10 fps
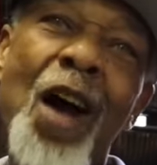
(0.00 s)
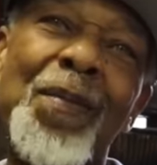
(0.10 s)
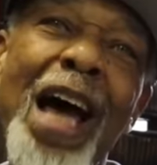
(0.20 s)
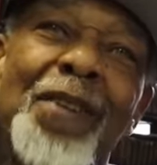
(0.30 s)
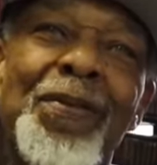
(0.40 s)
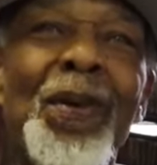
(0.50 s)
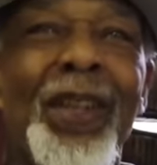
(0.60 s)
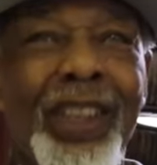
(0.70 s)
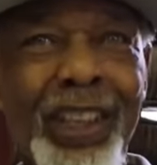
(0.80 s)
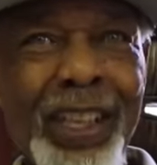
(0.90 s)
am not
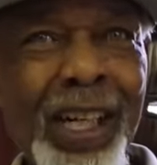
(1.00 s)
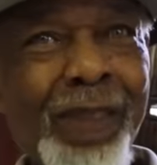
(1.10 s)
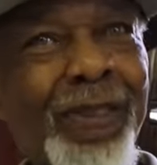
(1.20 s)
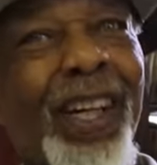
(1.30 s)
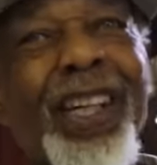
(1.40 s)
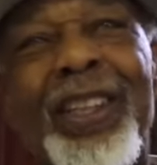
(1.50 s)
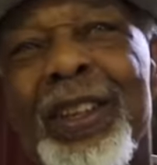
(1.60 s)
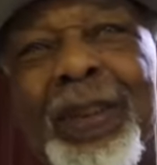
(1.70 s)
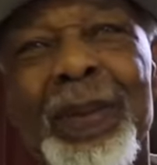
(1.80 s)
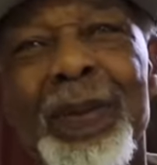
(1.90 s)
foolish enough
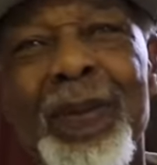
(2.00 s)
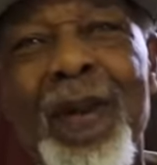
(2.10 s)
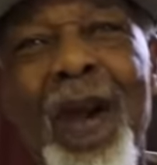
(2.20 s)
to